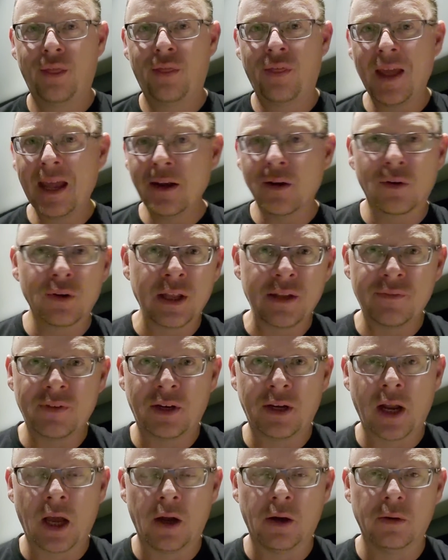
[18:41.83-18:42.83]
they don't
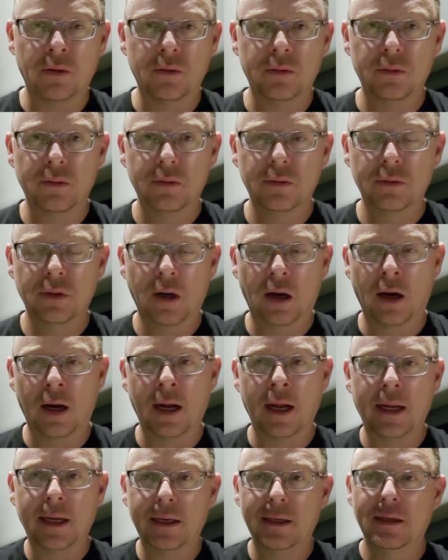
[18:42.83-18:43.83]
even know. All
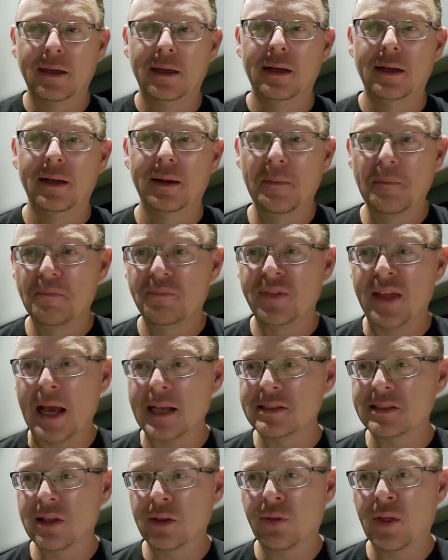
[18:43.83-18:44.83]
right,
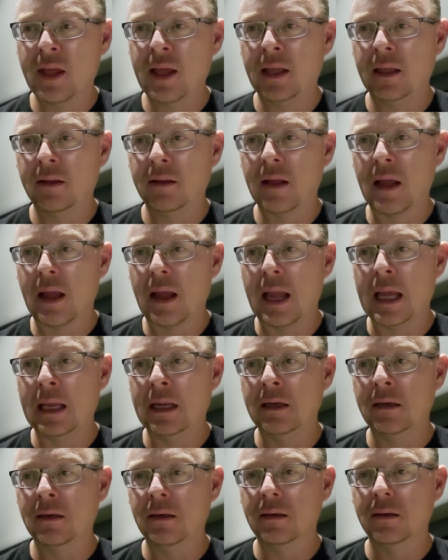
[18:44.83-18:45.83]
that's the thing.
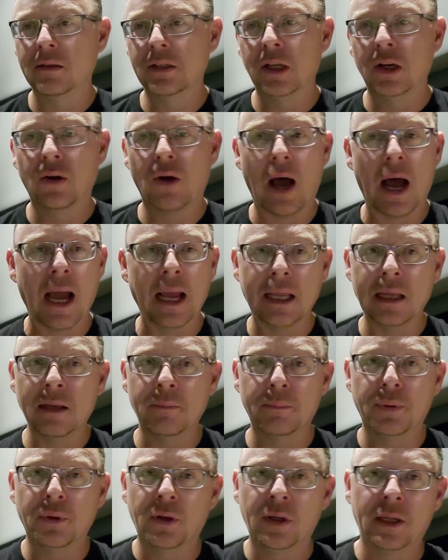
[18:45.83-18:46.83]
And, you know, I
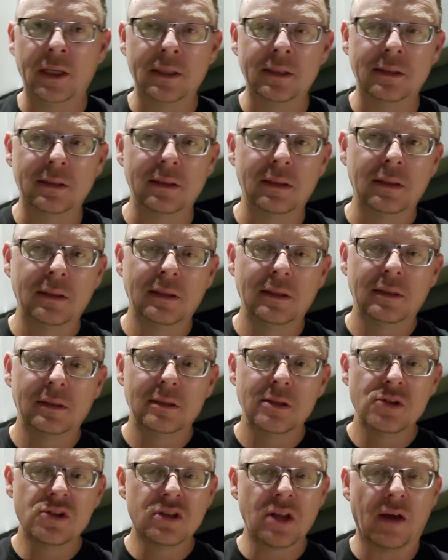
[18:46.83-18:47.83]
can put
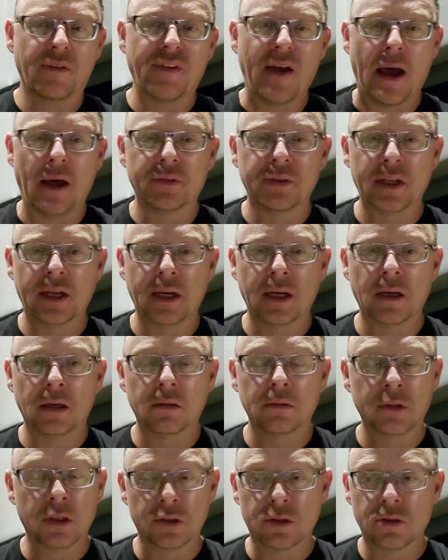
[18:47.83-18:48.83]
stuff out there
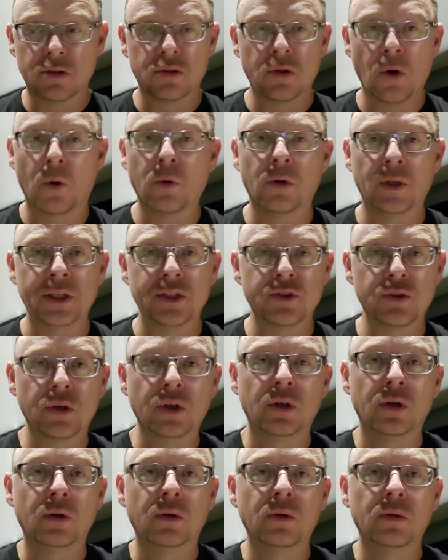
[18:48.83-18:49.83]
that's totally
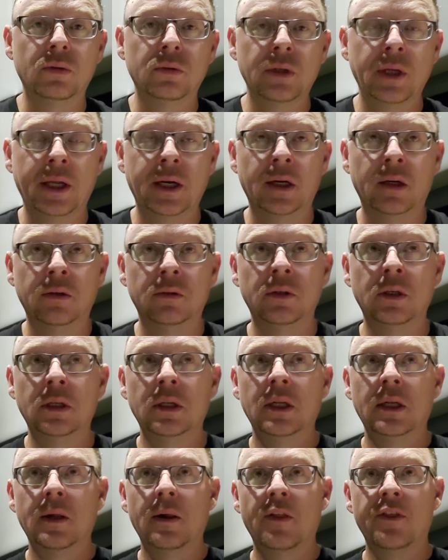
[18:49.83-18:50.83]
true. You know,
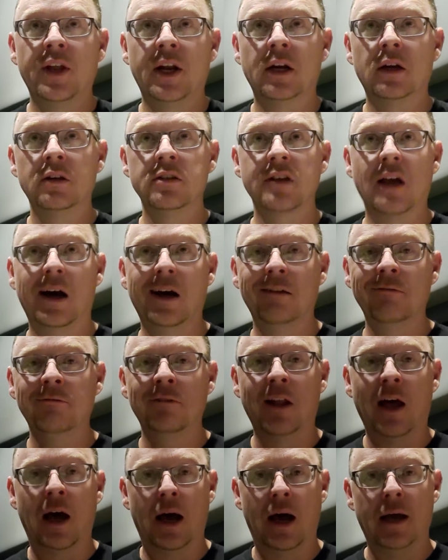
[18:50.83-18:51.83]
there's a
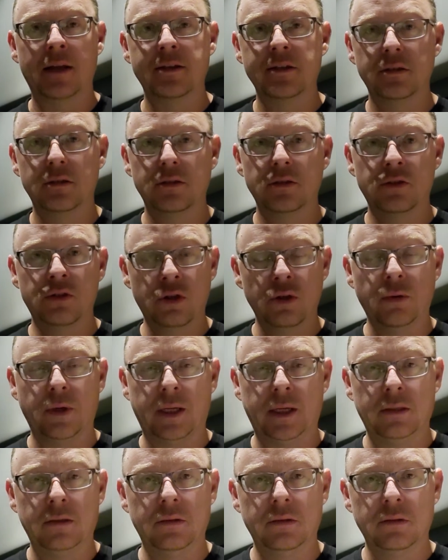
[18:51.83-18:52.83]
lot to
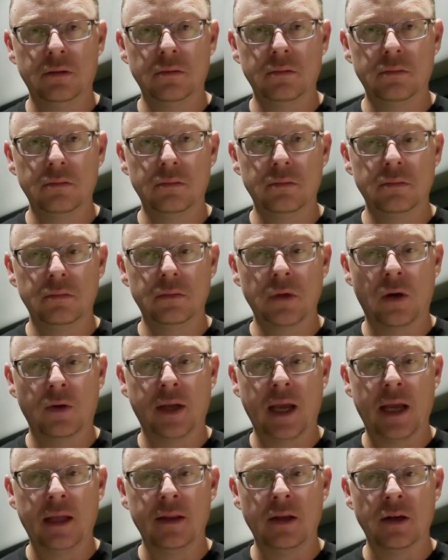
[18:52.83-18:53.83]
it. Okay,